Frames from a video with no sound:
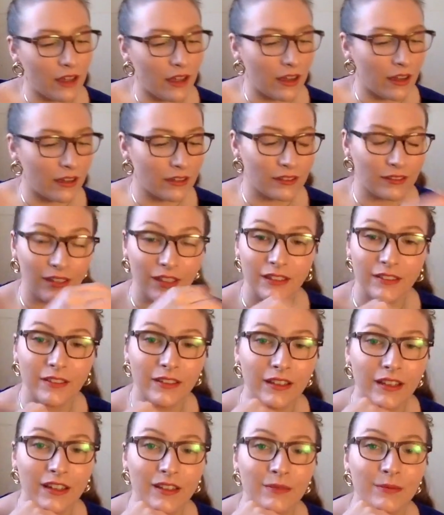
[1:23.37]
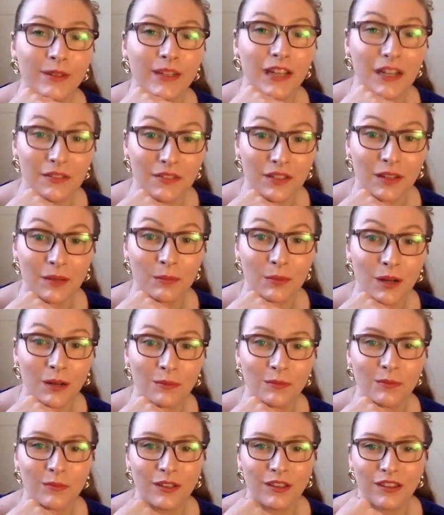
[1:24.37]
Uh, lately, I've been having a
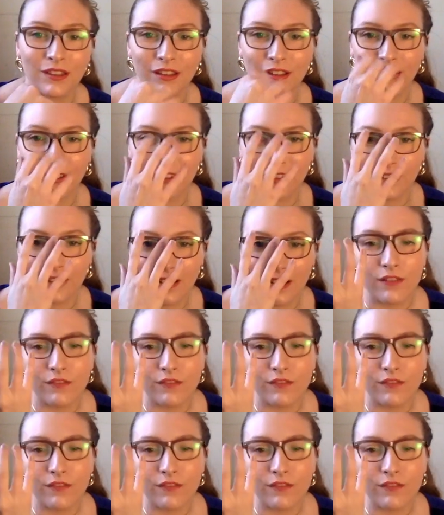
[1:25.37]
problem with uh,